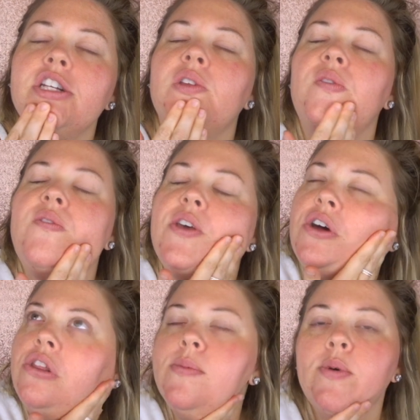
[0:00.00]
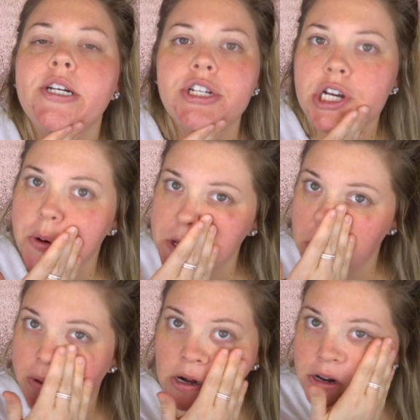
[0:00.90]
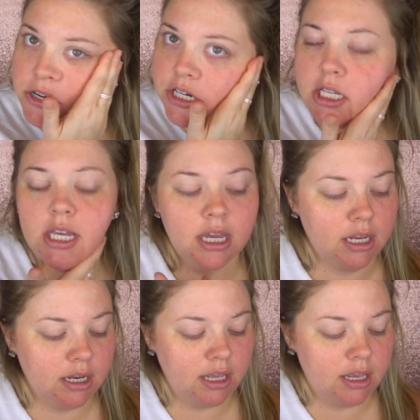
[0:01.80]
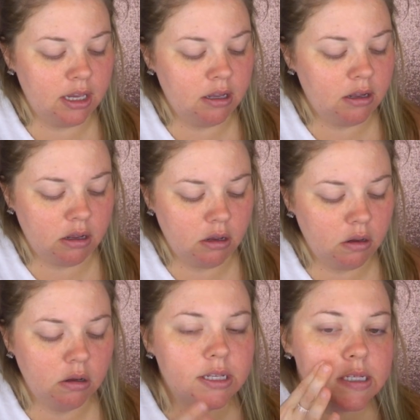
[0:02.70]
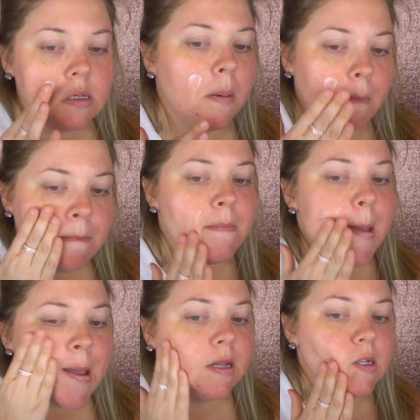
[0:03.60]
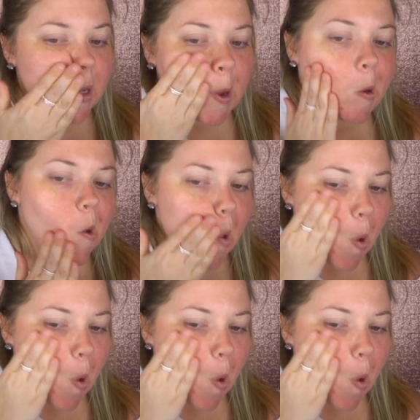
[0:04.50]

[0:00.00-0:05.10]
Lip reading: just feel the moisture when you put it on your skin. Like, oh, it's amazing.